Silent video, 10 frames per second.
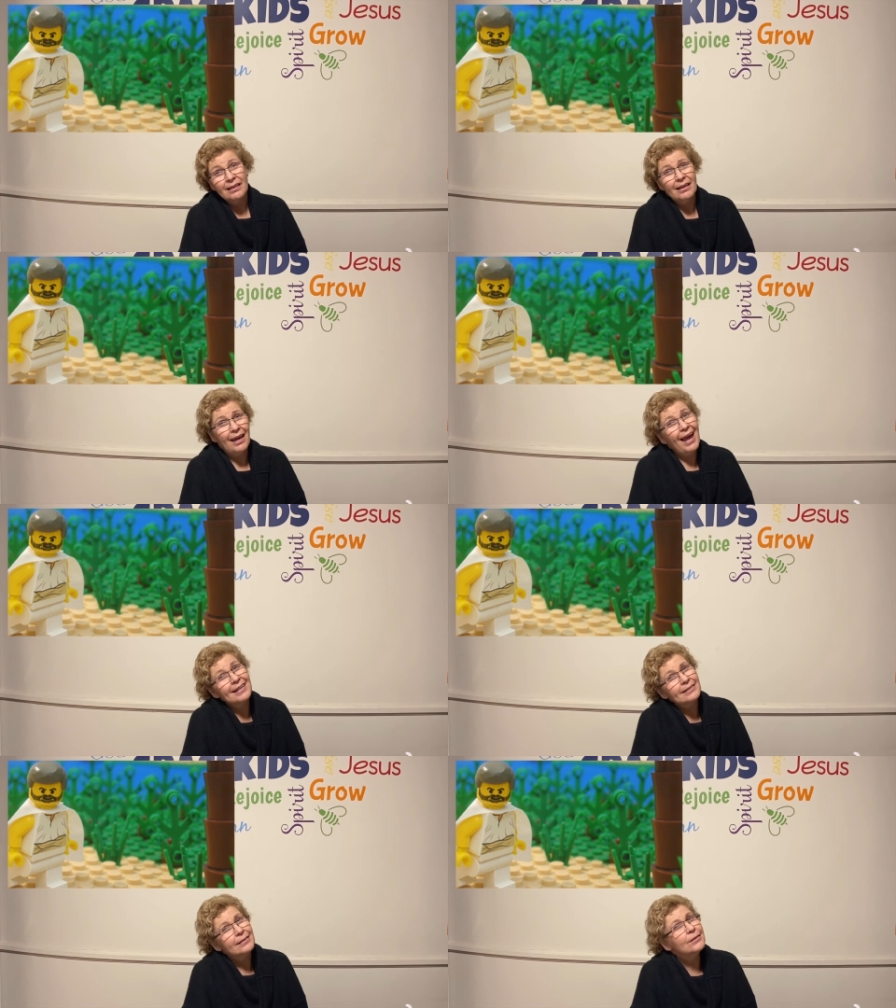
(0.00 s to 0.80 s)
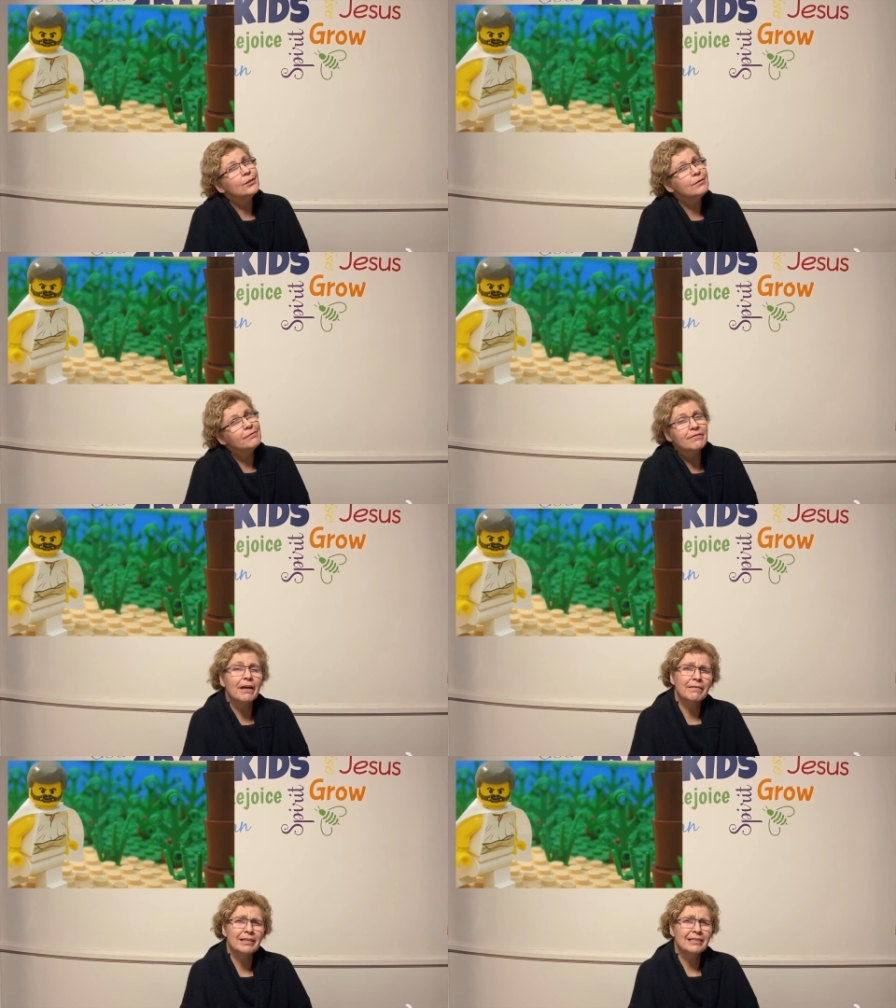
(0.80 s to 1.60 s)
act in two
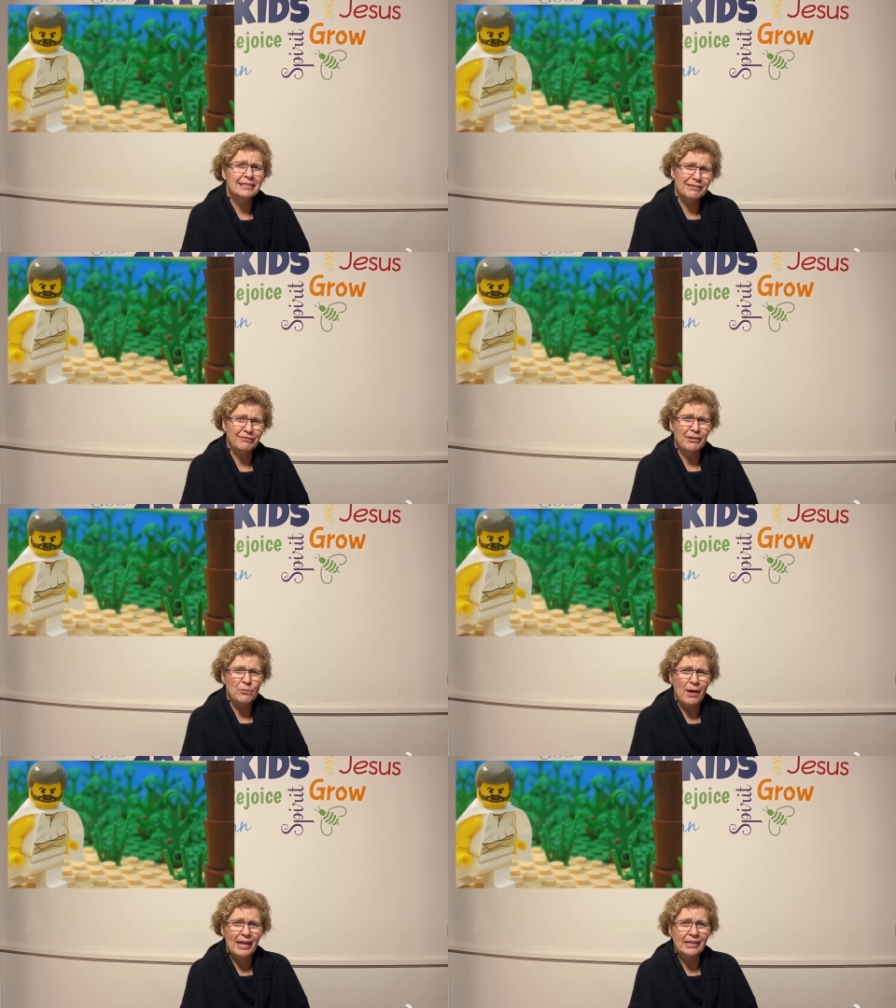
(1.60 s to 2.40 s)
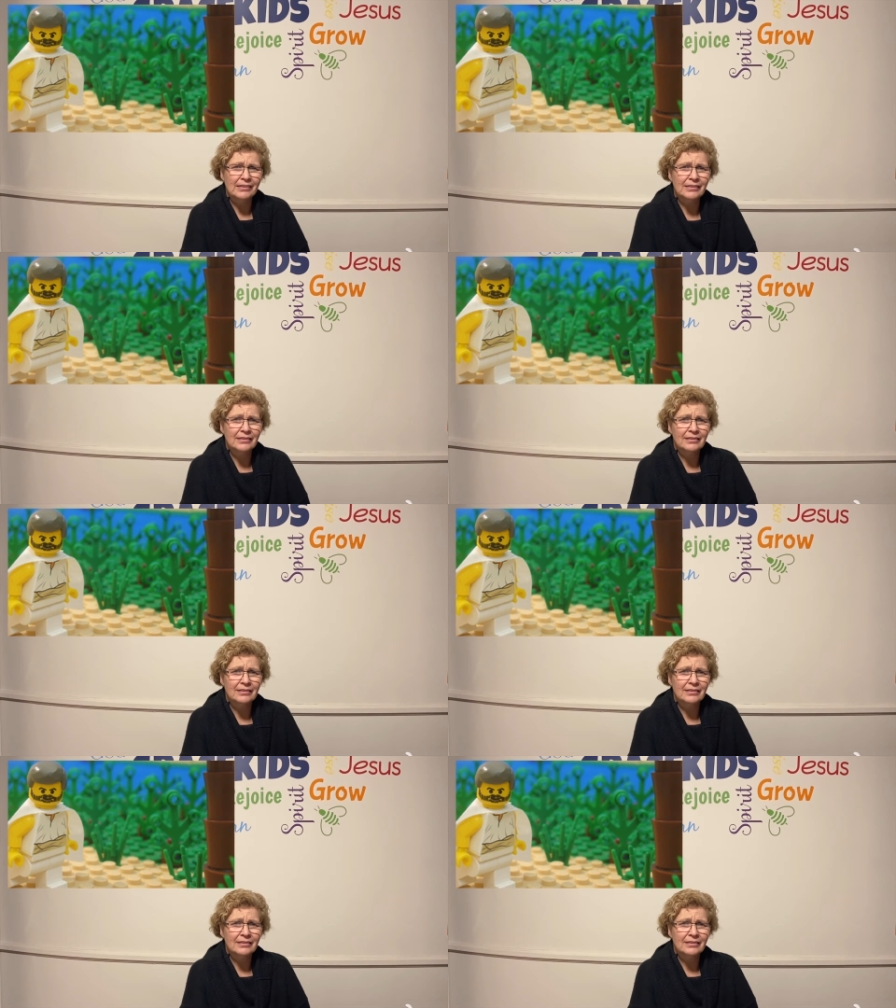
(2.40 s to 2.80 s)
very different ways.